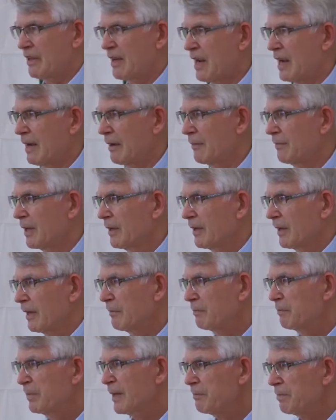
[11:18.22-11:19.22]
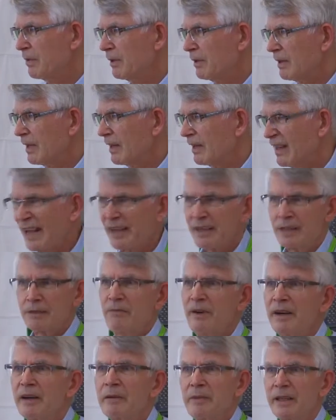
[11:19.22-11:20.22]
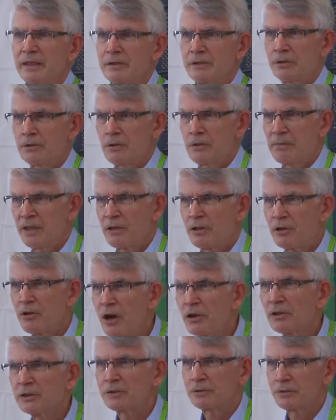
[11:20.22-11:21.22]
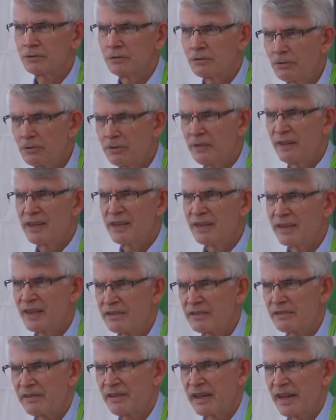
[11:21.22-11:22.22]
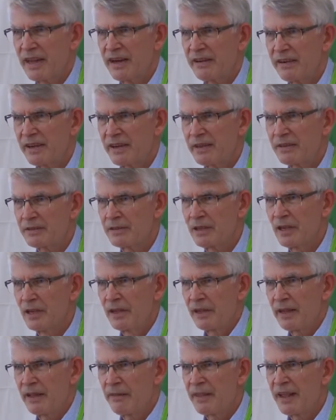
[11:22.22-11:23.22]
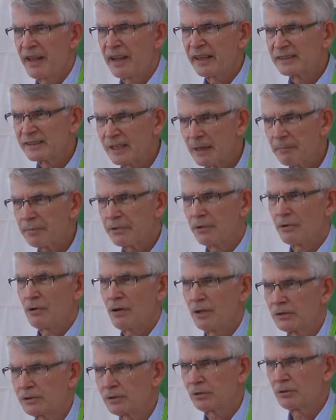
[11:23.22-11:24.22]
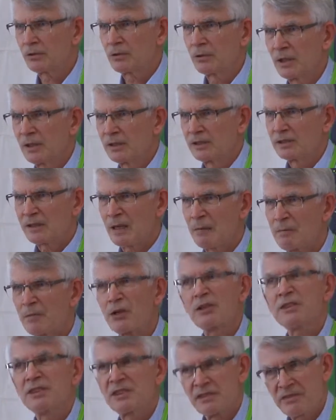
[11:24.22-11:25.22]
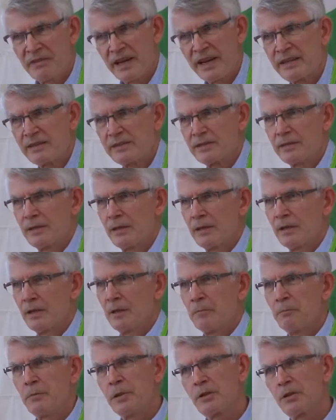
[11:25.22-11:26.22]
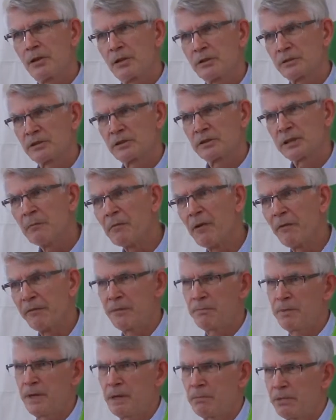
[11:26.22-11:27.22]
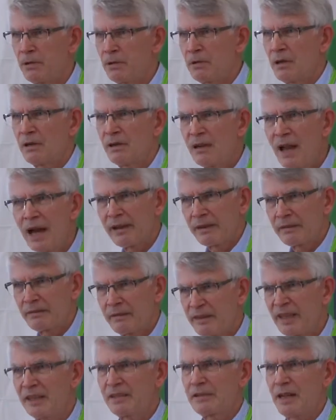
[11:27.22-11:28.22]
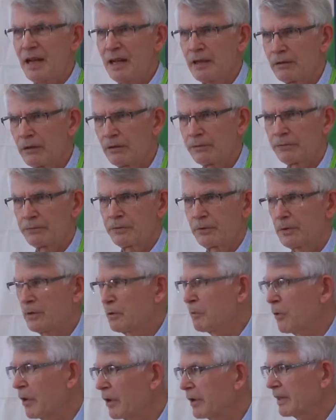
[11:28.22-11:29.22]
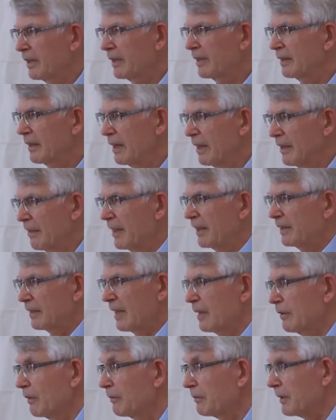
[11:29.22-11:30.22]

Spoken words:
are. And people like it very much to be close to the industrial areas. And they accept also some constraints, because some of the people like that kind of working and that kind of